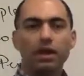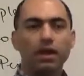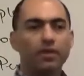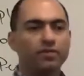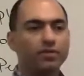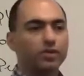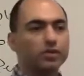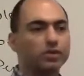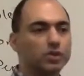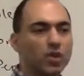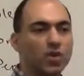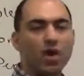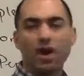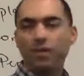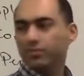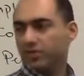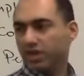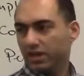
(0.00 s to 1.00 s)
If there is no
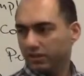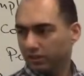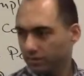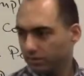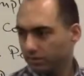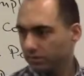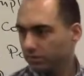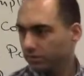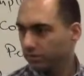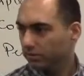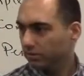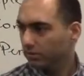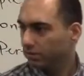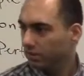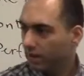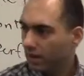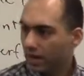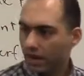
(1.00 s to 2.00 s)
object,
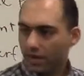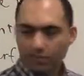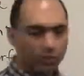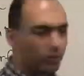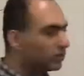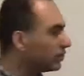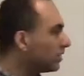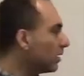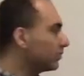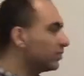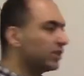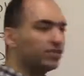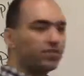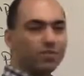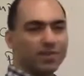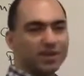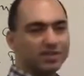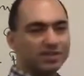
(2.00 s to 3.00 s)
I have no
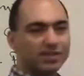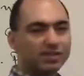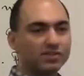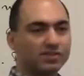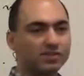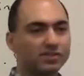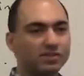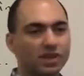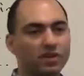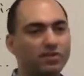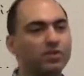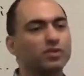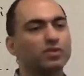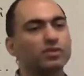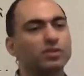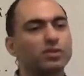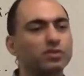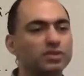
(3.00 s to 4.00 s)
subject for my sentence. And if
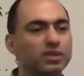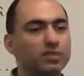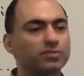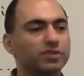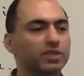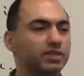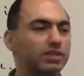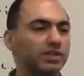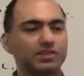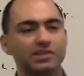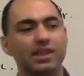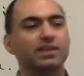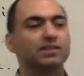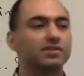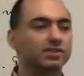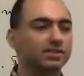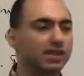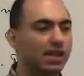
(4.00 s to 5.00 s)
there is no subject in a
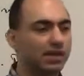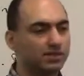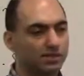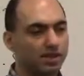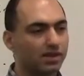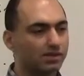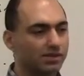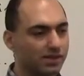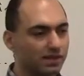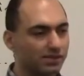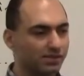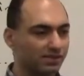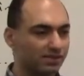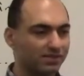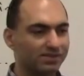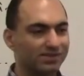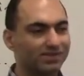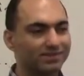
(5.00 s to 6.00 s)
sentence, that is not a
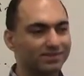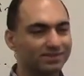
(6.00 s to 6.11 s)
sentence.